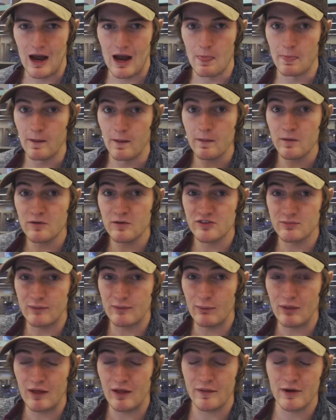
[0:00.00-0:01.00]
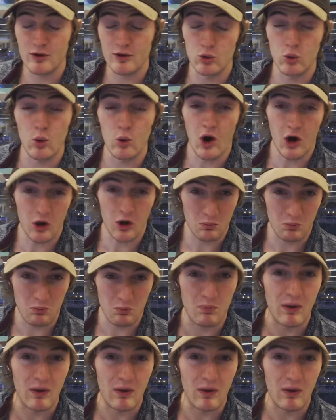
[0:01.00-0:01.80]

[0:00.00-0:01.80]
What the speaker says: And then there's the people out there who are